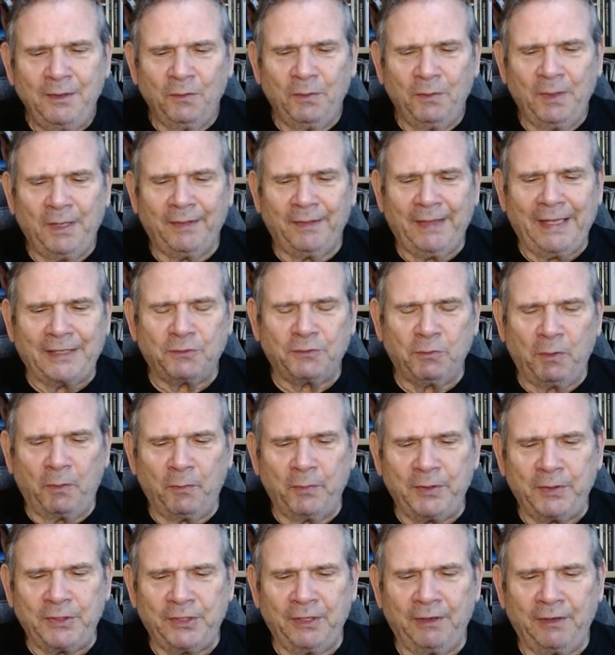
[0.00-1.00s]
Well, that's what
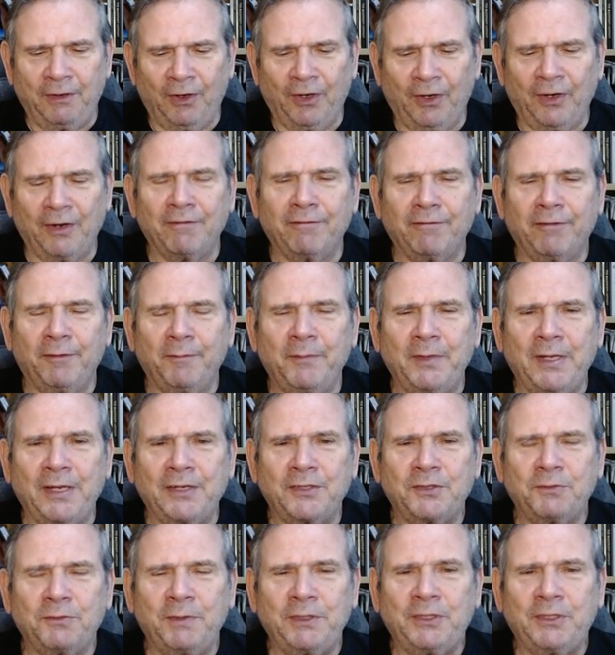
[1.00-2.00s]
we should learn from
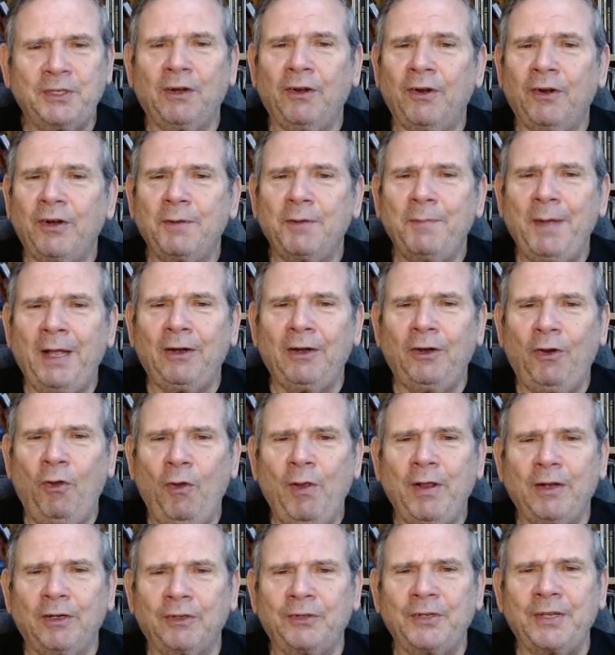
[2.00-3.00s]
this. We should learn about
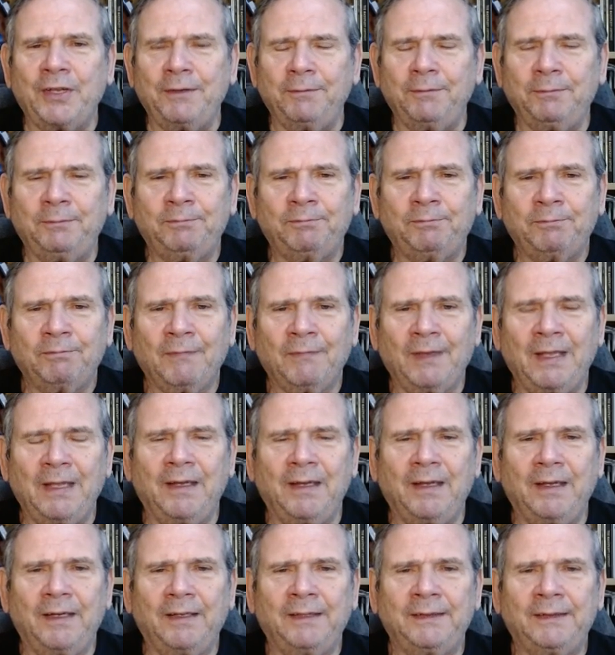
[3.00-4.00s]
loyalty
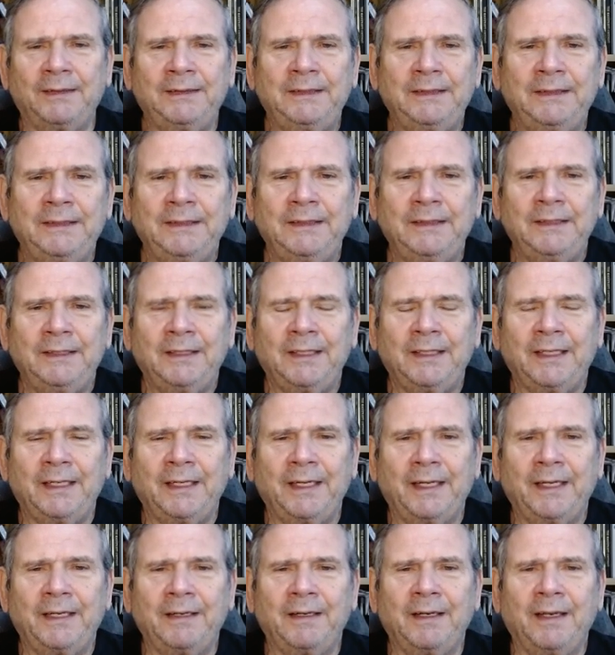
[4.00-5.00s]
uh,
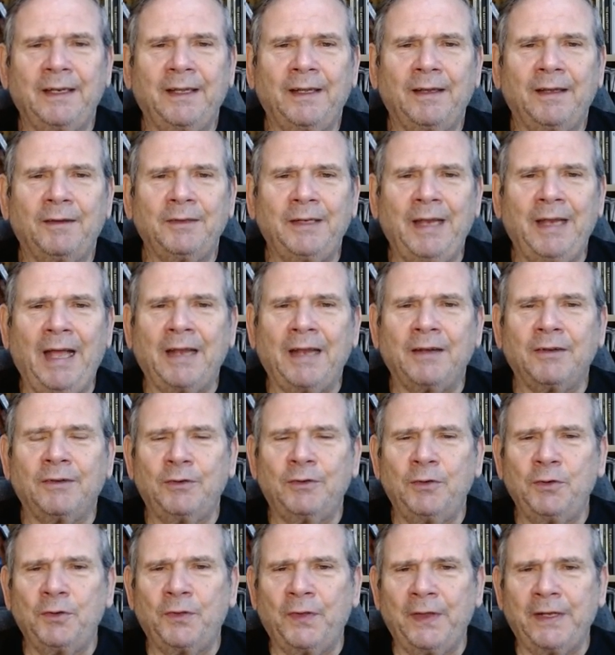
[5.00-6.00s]
and uh, not
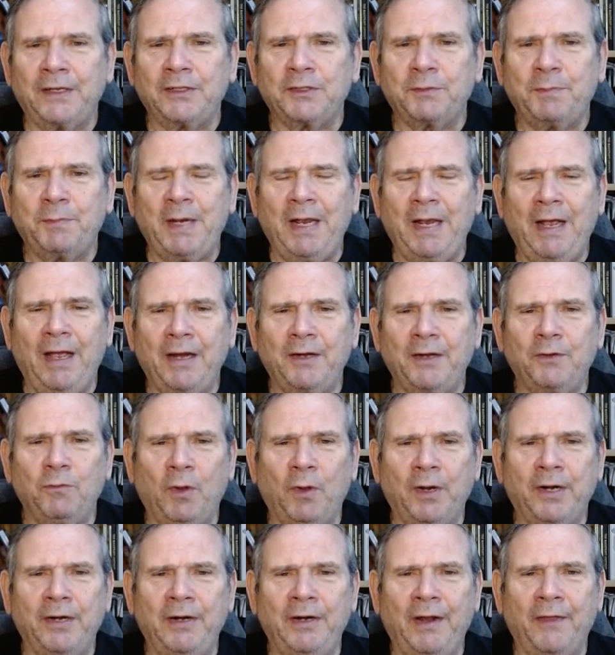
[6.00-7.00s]
do things behind
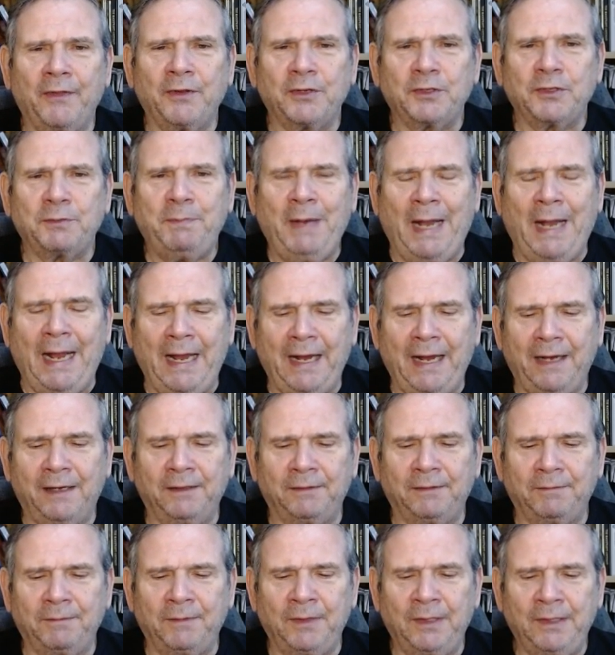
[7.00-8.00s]
one another's back.
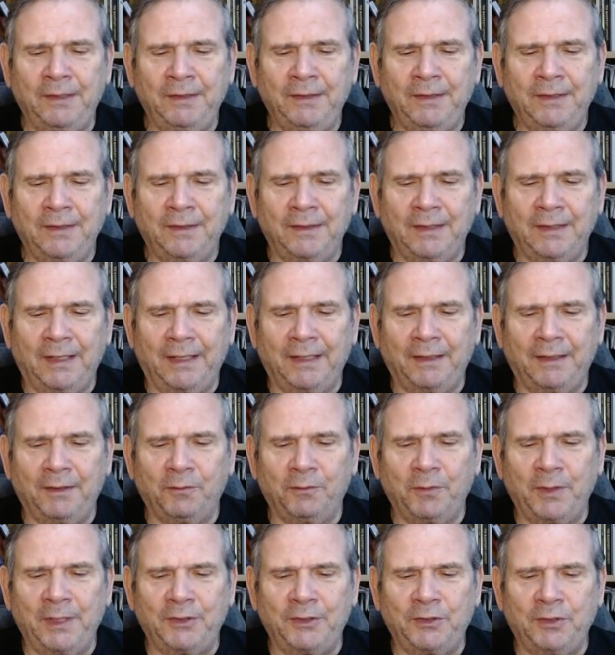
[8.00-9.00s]
And uh,
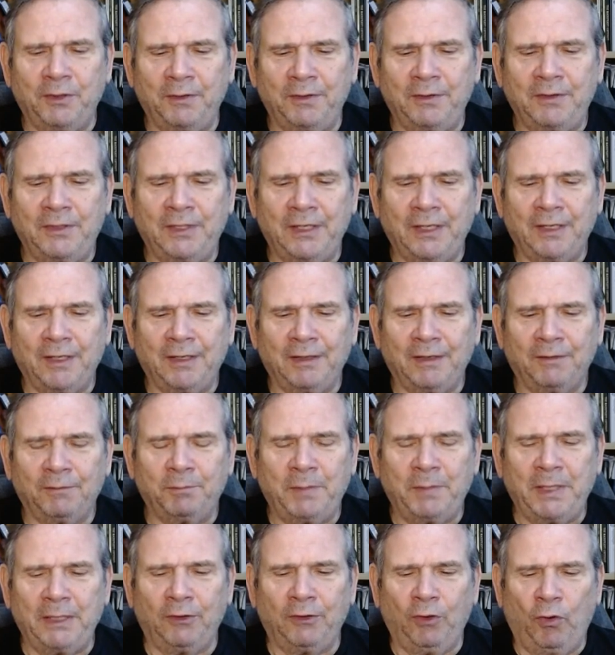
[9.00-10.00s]
we should uh,
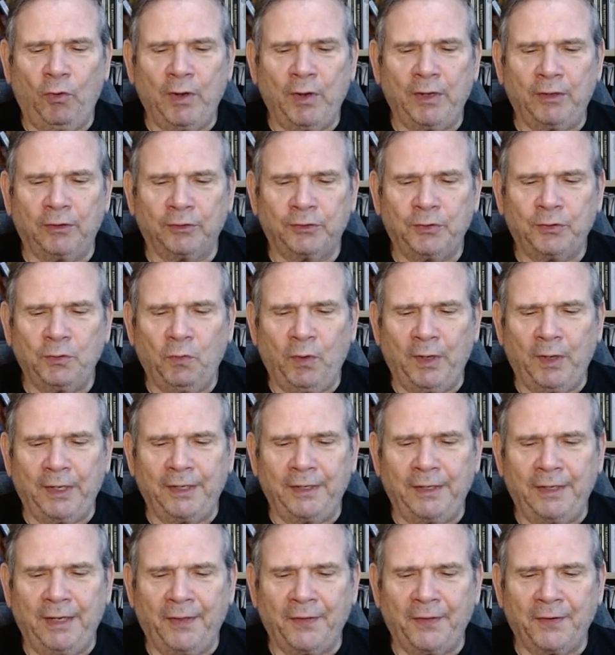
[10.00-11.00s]
be loyal to one
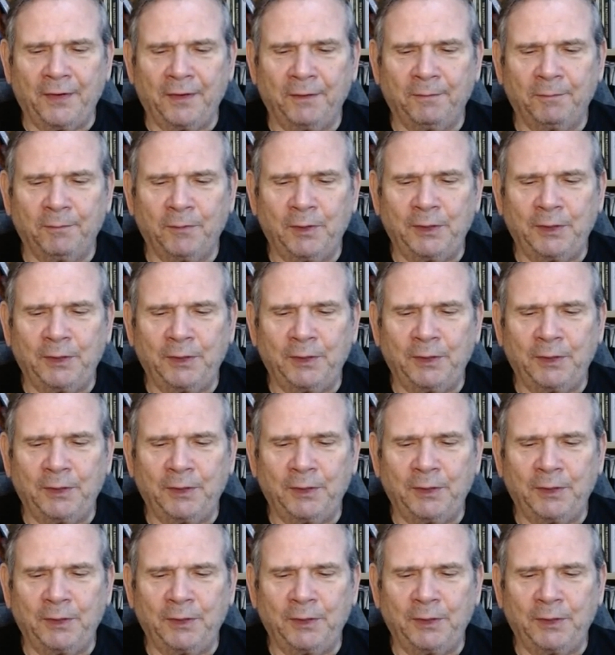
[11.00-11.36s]
another.